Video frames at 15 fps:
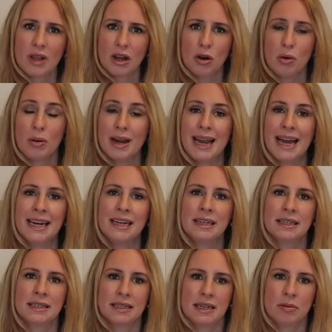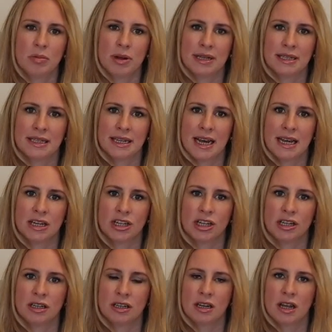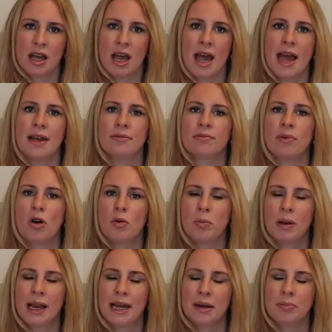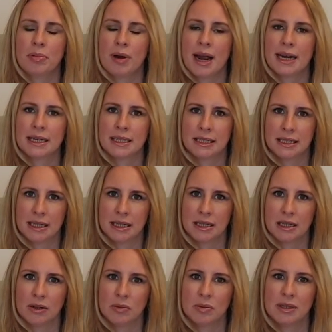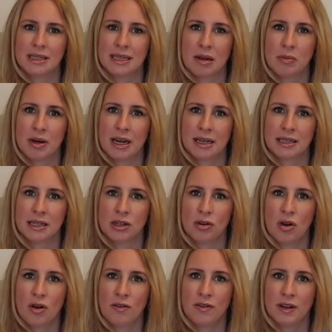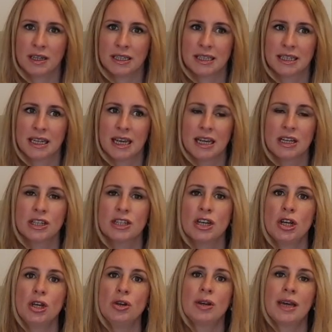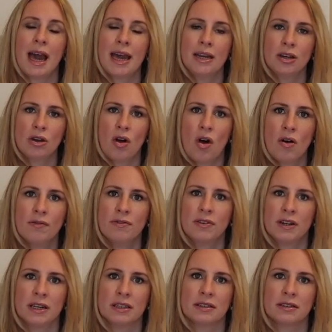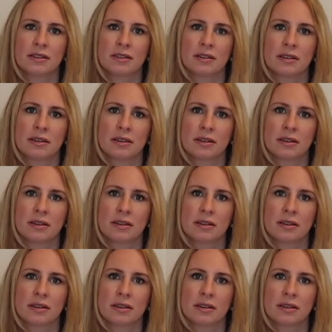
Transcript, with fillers: Create a listing presentation and role play and practice it with someone else in your office so you gain confidence.